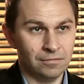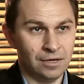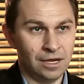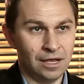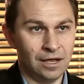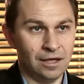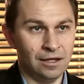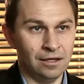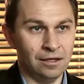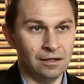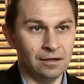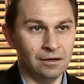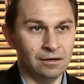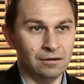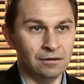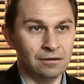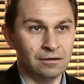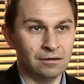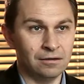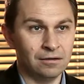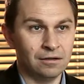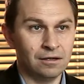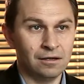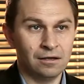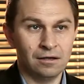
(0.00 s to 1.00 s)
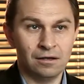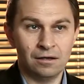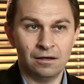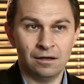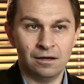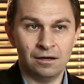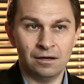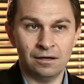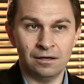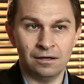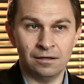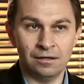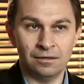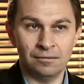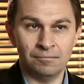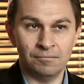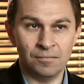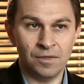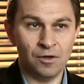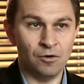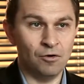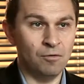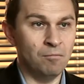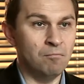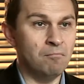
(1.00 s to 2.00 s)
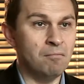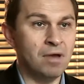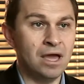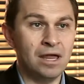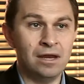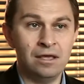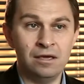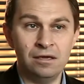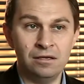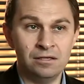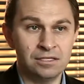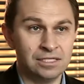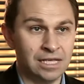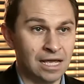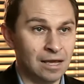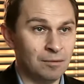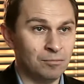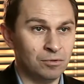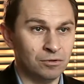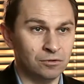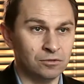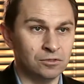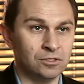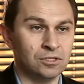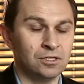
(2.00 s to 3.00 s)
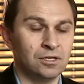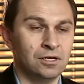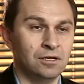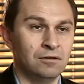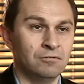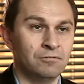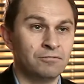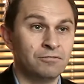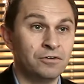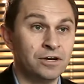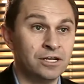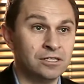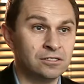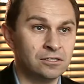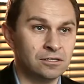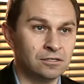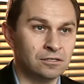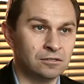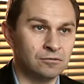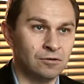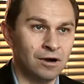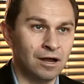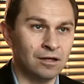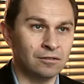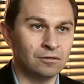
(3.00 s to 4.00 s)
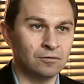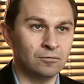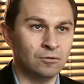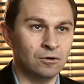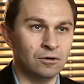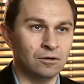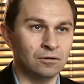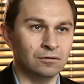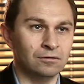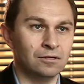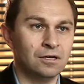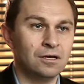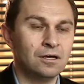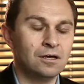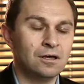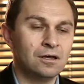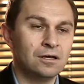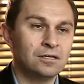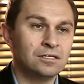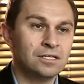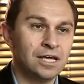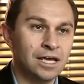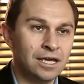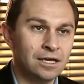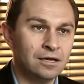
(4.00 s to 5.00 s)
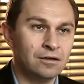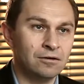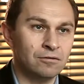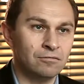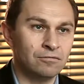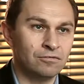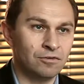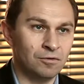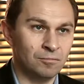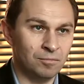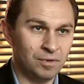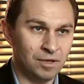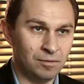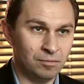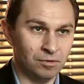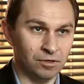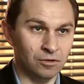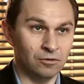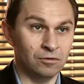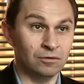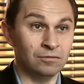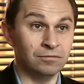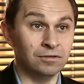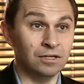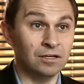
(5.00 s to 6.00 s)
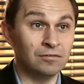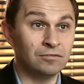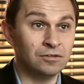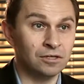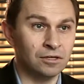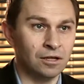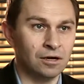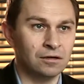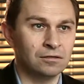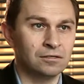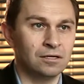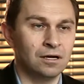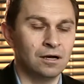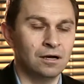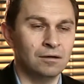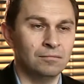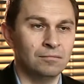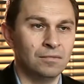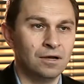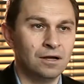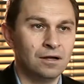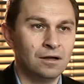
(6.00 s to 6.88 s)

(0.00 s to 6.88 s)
and uh, there are many samples in freezers around the world taken from people who have lived a long time,